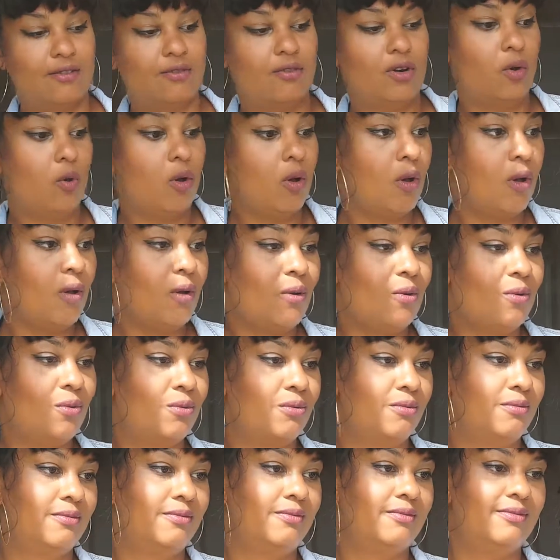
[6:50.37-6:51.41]
Right.
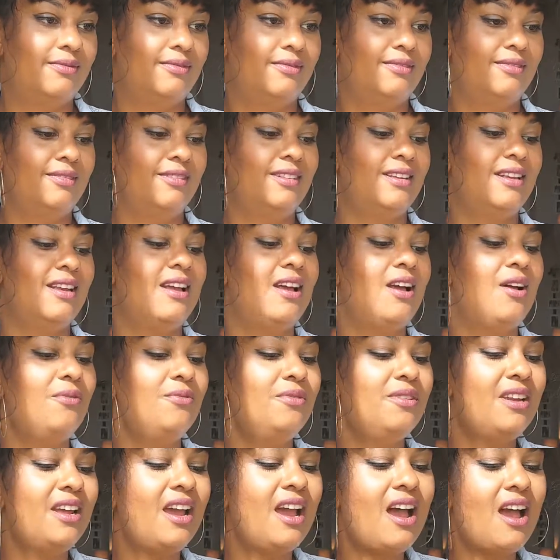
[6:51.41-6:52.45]
Ooh!
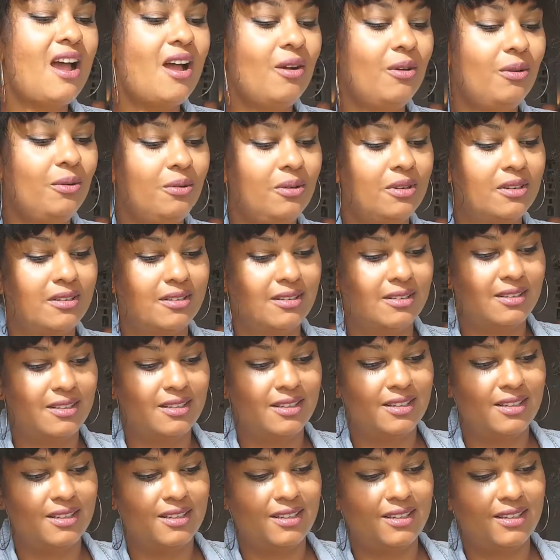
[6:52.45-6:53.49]
Oh no!
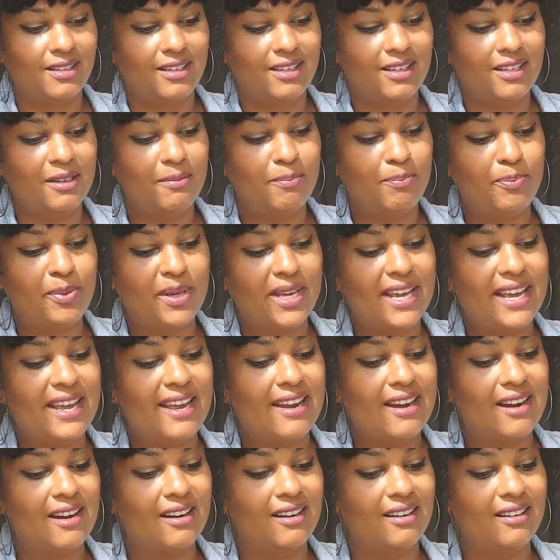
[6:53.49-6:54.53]
Good
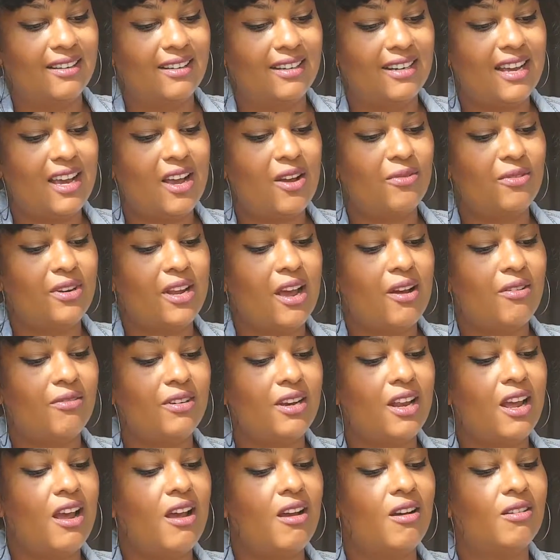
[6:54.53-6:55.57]
beer.
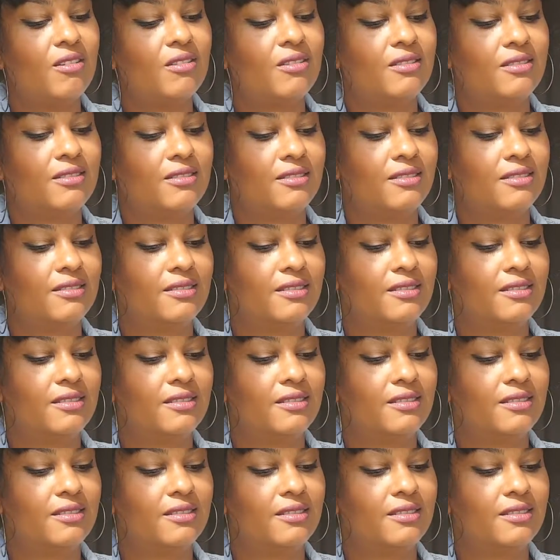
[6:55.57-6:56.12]
No.